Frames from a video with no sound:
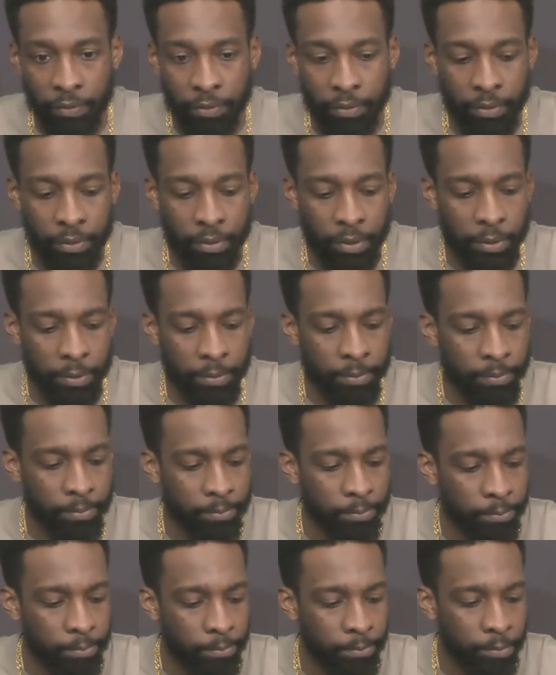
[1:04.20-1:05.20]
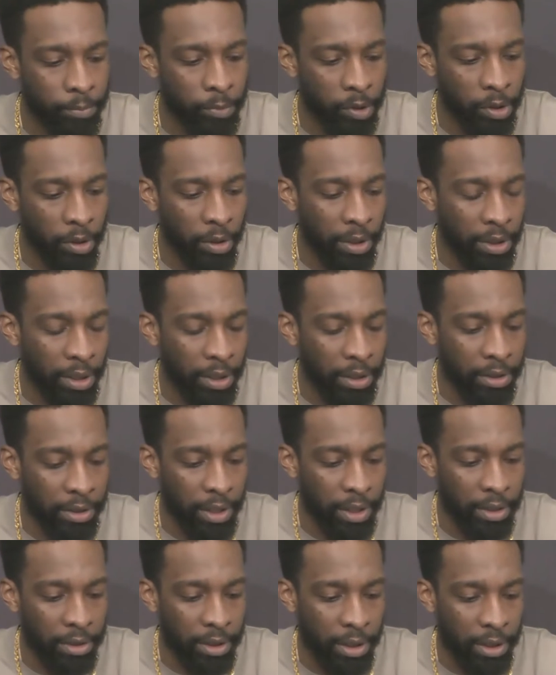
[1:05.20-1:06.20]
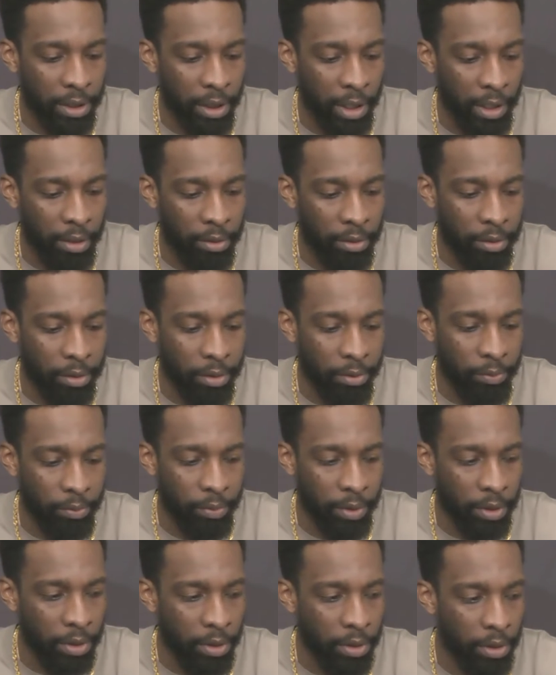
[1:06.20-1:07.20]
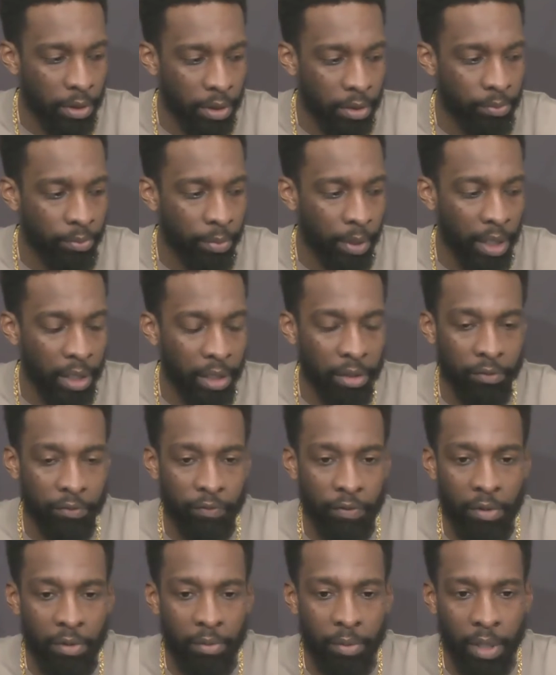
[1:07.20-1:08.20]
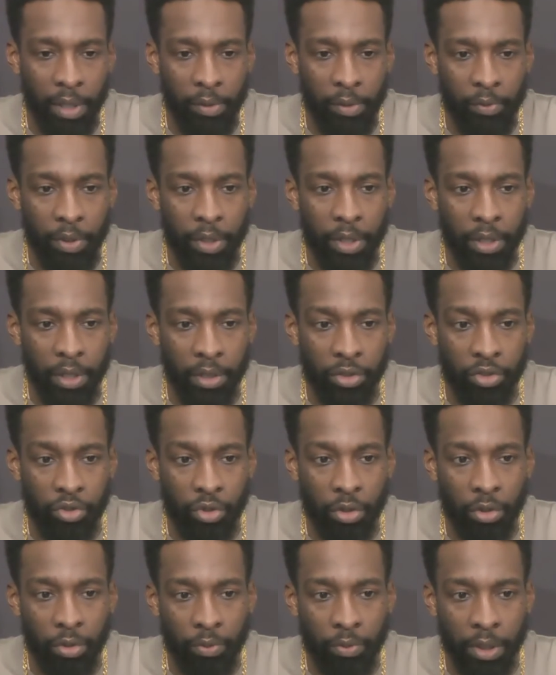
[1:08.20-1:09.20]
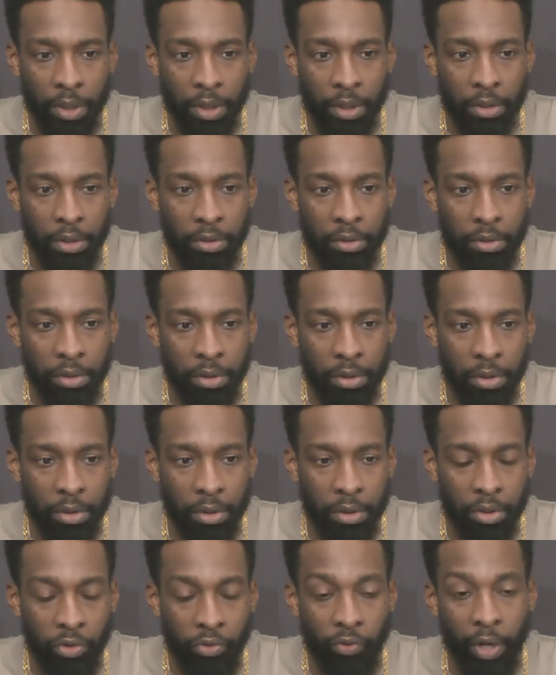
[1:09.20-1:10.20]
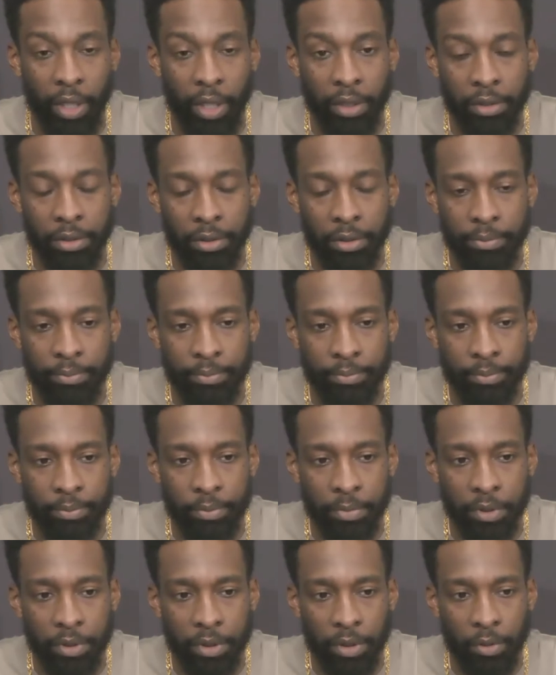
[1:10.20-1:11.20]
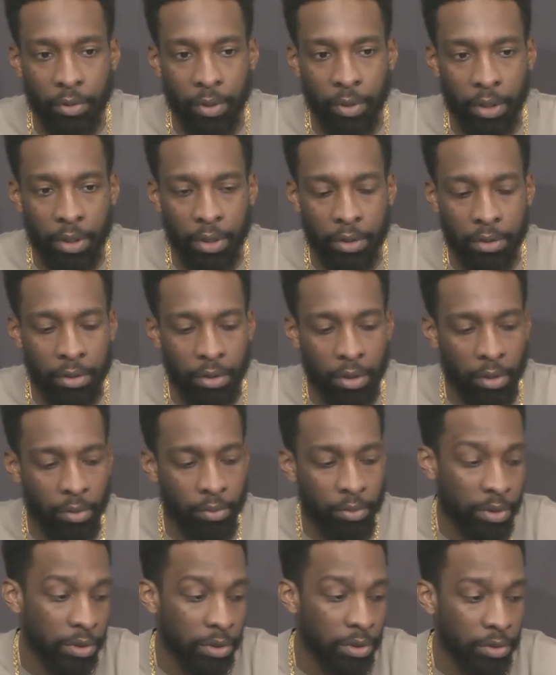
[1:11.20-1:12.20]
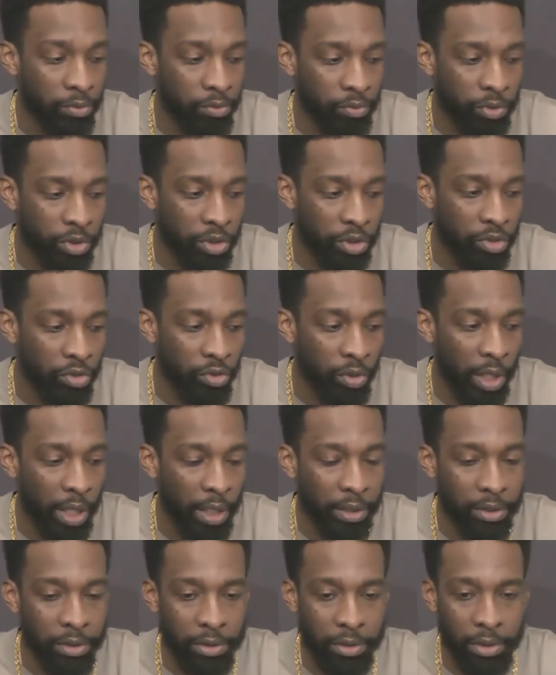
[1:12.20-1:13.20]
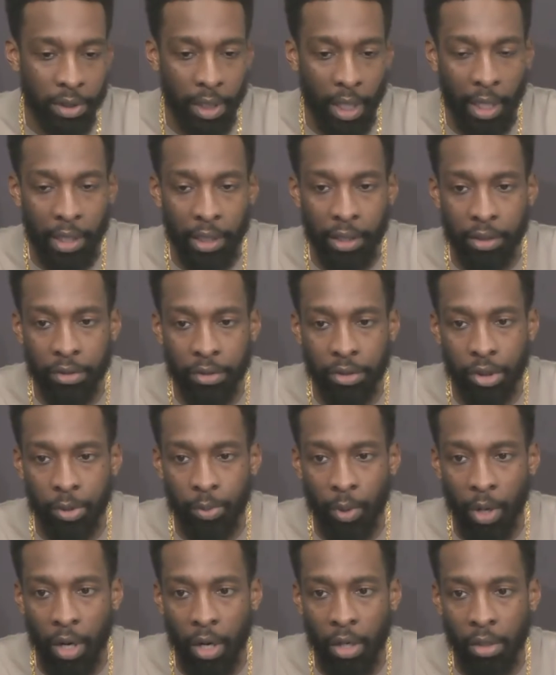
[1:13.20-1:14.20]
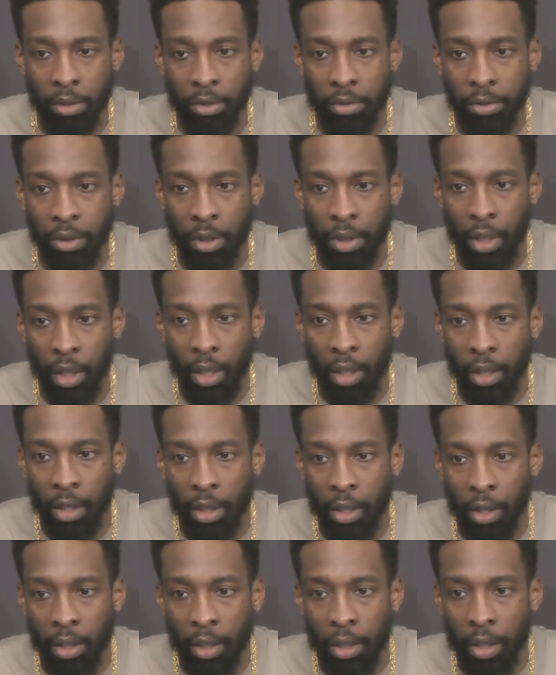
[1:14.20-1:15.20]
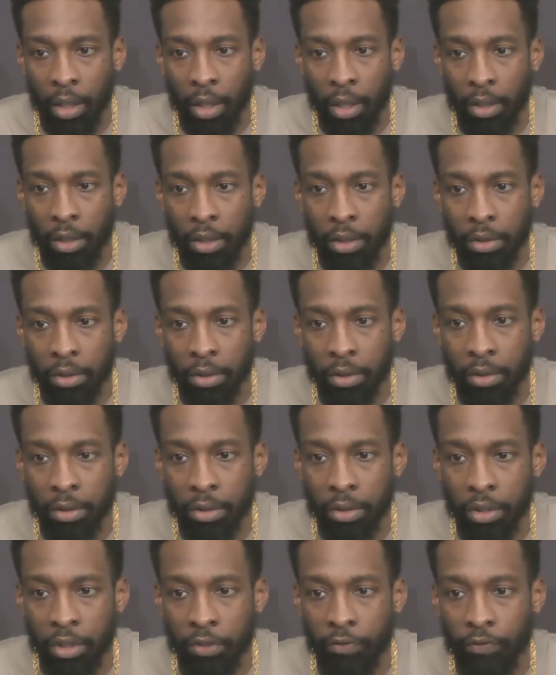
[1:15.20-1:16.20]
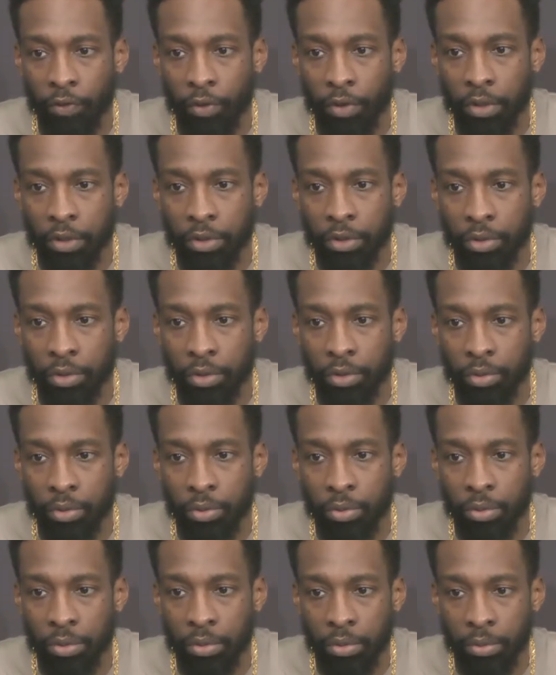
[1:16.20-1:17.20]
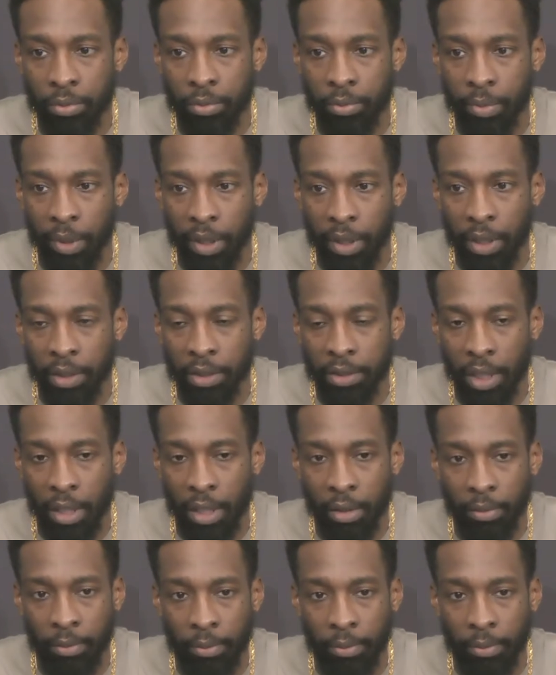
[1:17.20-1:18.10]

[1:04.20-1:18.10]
You know, I think it's things like that. We can look back at the film and be like, we can control, we can correct. So, you know, we just do that tonight and tomorrow, and look forward to Monday's game.